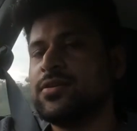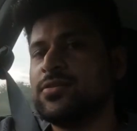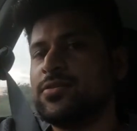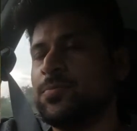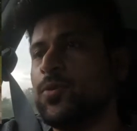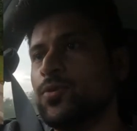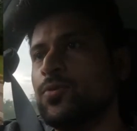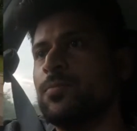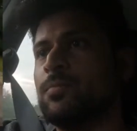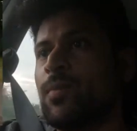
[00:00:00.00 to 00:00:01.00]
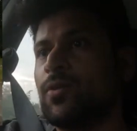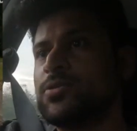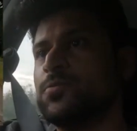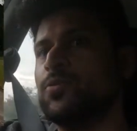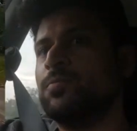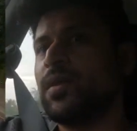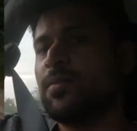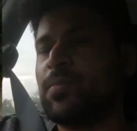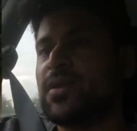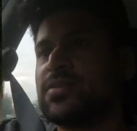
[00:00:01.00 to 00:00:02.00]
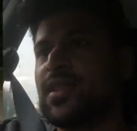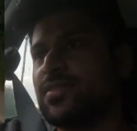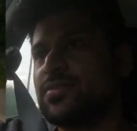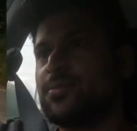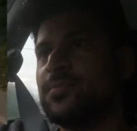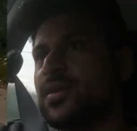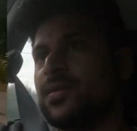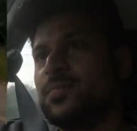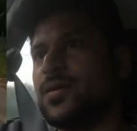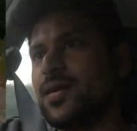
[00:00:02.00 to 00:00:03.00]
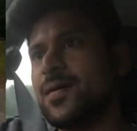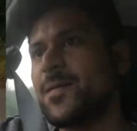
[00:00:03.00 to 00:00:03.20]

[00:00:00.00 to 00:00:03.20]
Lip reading: to pull multiple bus lengths on me, but